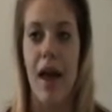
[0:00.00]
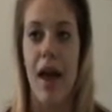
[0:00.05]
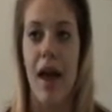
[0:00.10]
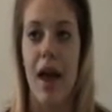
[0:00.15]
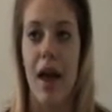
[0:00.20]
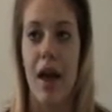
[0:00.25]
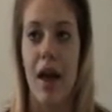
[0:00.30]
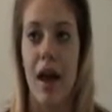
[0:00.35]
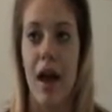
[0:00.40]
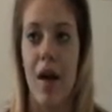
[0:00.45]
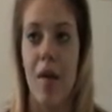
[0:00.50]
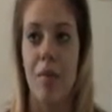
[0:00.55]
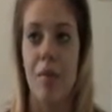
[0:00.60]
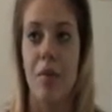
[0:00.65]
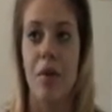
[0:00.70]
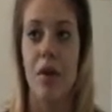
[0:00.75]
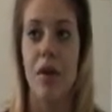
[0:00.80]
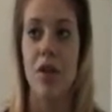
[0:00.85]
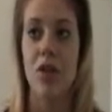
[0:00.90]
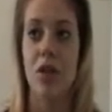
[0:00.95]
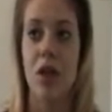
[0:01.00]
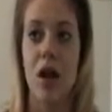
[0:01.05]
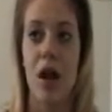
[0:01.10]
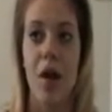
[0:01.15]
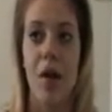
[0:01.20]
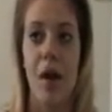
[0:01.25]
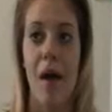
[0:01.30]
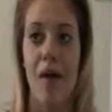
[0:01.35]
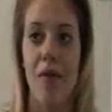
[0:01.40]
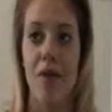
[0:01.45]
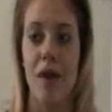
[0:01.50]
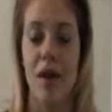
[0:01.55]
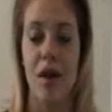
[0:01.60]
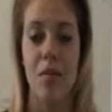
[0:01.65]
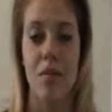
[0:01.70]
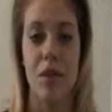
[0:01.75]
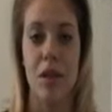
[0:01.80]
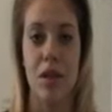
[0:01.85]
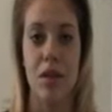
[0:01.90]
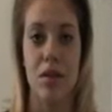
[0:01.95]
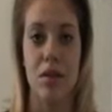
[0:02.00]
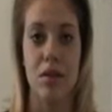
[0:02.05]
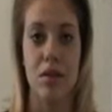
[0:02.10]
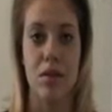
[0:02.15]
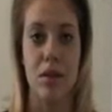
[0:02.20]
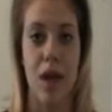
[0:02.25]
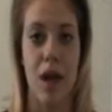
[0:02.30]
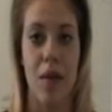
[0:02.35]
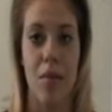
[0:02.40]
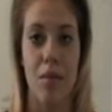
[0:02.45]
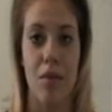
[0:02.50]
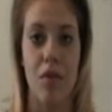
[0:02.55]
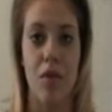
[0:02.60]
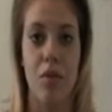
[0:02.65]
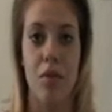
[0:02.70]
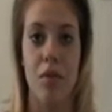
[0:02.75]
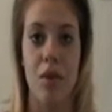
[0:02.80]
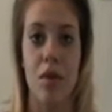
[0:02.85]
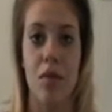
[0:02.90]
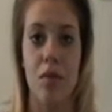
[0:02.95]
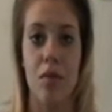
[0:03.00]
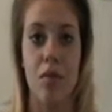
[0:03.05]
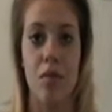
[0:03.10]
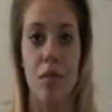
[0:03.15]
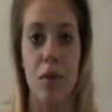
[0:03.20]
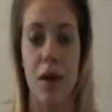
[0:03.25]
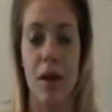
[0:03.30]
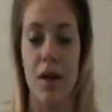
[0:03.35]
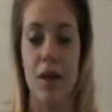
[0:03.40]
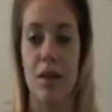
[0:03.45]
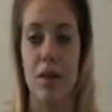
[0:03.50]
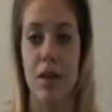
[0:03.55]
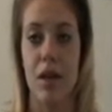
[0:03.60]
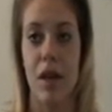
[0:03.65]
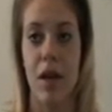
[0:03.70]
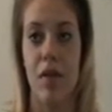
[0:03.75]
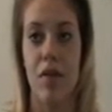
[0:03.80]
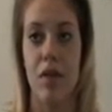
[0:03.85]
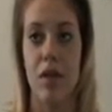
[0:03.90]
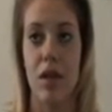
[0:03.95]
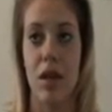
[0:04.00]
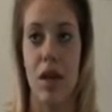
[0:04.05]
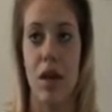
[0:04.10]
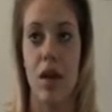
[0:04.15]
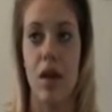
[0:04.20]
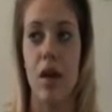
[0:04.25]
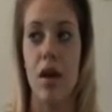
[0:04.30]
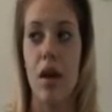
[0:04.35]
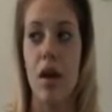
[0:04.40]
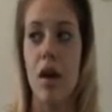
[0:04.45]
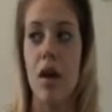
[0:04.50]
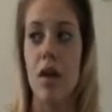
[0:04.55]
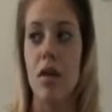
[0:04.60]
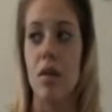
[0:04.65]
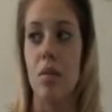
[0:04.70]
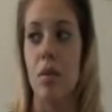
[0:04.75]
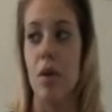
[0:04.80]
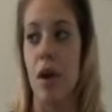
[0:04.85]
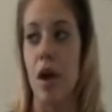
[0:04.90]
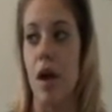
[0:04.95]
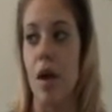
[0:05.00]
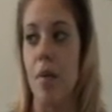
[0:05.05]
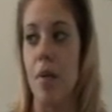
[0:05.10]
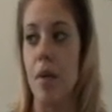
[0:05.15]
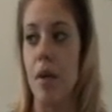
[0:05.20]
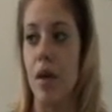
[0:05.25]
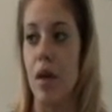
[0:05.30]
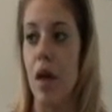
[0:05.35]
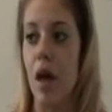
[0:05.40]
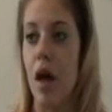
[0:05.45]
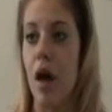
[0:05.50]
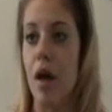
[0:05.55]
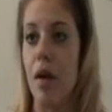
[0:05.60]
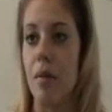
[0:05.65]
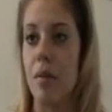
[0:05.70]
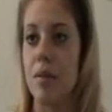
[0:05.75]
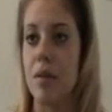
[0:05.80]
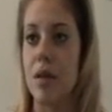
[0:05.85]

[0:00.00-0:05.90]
and I'm pretty sure I'll have random things taped from the pregnancy and everything to put up.